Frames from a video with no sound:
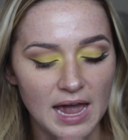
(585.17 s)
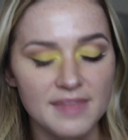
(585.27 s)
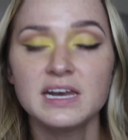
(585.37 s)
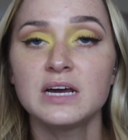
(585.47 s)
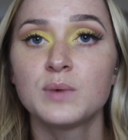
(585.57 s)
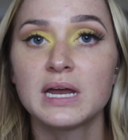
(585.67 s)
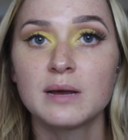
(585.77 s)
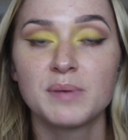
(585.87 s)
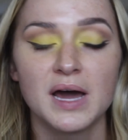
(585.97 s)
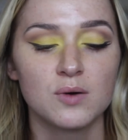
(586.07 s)
and then I wait
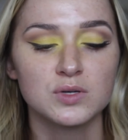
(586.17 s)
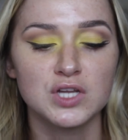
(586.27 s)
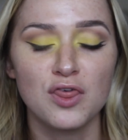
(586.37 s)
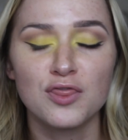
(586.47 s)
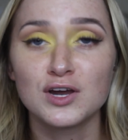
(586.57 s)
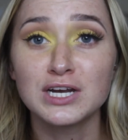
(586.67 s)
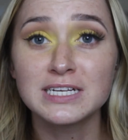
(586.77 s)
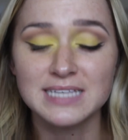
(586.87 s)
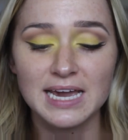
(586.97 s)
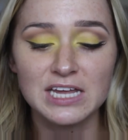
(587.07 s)
about 30
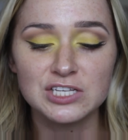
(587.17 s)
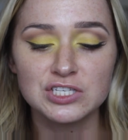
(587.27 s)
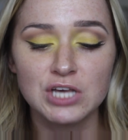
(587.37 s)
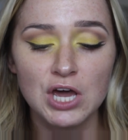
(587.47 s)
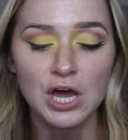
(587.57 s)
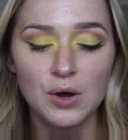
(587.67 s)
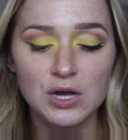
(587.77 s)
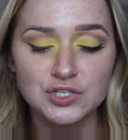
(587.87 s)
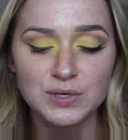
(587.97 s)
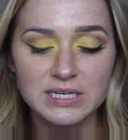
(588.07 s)
seconds
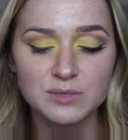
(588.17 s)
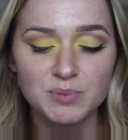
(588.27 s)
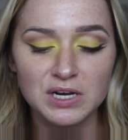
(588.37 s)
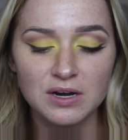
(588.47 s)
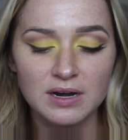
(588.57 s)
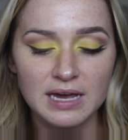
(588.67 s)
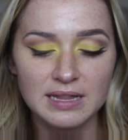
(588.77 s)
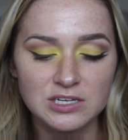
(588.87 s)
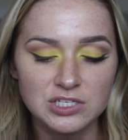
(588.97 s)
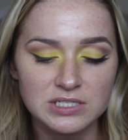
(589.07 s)
A trick to putting on
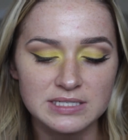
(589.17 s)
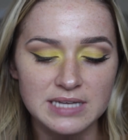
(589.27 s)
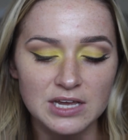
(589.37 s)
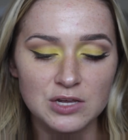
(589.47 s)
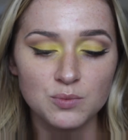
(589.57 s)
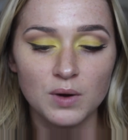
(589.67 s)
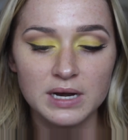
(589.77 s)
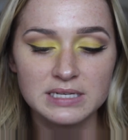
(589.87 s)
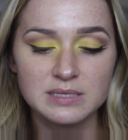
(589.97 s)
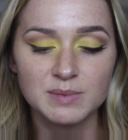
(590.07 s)
eyelashes is that you
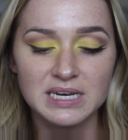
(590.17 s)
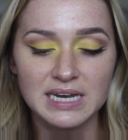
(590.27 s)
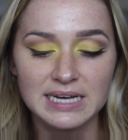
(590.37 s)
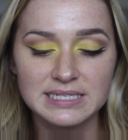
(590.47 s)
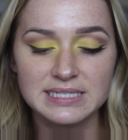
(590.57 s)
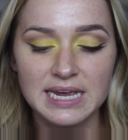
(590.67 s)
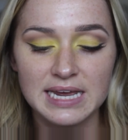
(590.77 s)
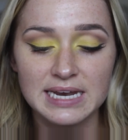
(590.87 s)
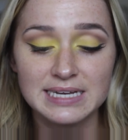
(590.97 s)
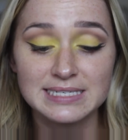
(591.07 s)
want it to be nice
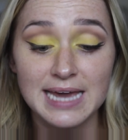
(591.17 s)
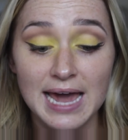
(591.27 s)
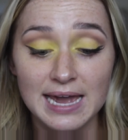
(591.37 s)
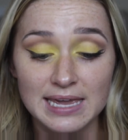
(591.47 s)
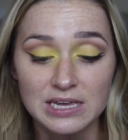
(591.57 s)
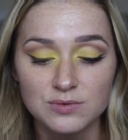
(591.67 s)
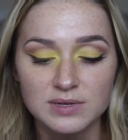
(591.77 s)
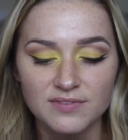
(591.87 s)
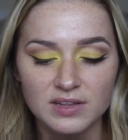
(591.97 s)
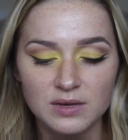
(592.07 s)
and tacky. You
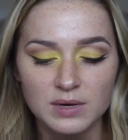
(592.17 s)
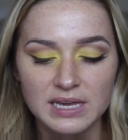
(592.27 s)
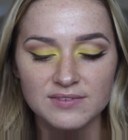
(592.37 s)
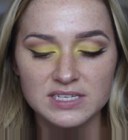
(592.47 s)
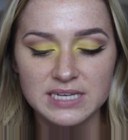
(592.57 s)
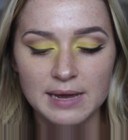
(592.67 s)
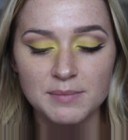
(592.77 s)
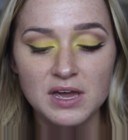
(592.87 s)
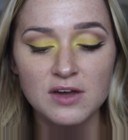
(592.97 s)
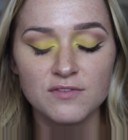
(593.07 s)
definitely want to give it time
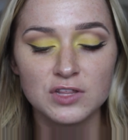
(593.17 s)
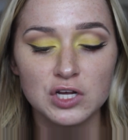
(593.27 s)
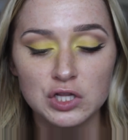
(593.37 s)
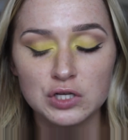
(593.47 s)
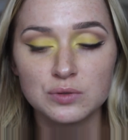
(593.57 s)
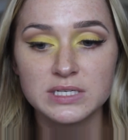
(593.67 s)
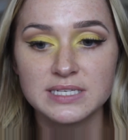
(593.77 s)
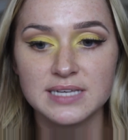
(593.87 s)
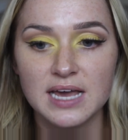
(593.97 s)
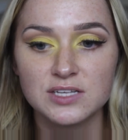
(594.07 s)
for the glue to
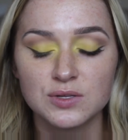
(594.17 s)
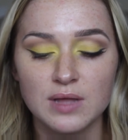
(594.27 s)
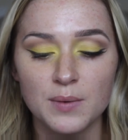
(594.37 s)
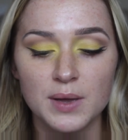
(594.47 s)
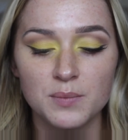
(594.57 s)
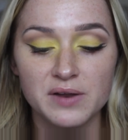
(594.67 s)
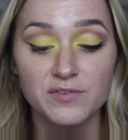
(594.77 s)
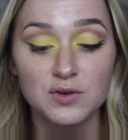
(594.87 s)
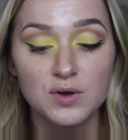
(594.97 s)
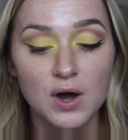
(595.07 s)
set, so that way
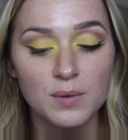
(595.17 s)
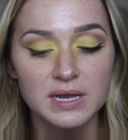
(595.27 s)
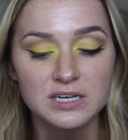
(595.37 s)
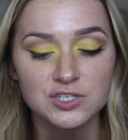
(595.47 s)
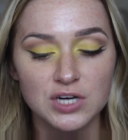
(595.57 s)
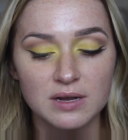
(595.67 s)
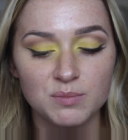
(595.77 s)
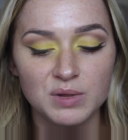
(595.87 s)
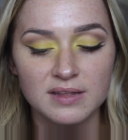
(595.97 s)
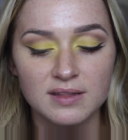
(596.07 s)
whenever you go in and try to
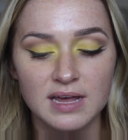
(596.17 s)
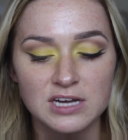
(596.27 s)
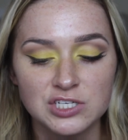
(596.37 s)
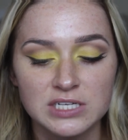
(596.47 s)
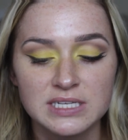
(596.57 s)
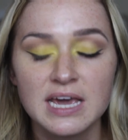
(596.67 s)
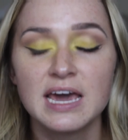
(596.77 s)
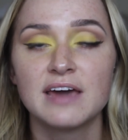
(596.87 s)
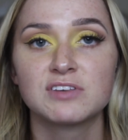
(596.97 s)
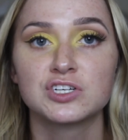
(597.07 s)
apply the lashes,
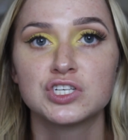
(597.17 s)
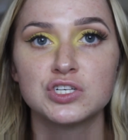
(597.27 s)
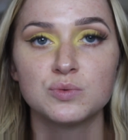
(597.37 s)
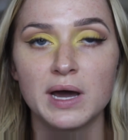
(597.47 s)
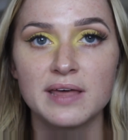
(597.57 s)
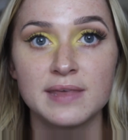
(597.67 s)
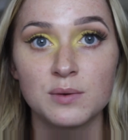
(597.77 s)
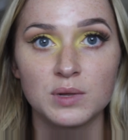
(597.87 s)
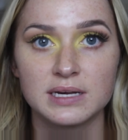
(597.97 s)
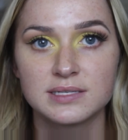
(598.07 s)
if they're too wet, they
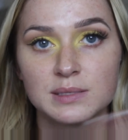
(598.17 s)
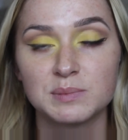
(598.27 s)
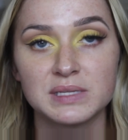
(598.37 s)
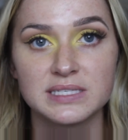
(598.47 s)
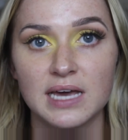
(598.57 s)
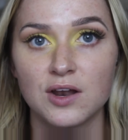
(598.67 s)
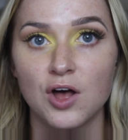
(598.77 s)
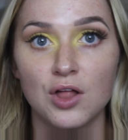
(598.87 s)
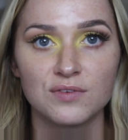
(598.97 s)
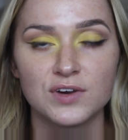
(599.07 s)
will like slip and slide
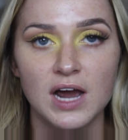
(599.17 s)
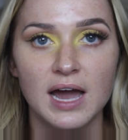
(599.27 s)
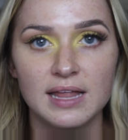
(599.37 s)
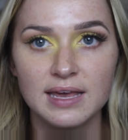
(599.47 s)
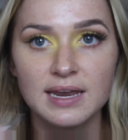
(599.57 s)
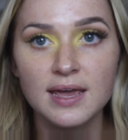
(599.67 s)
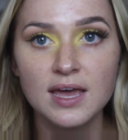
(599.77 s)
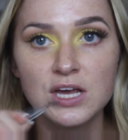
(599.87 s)
all over your eyelid.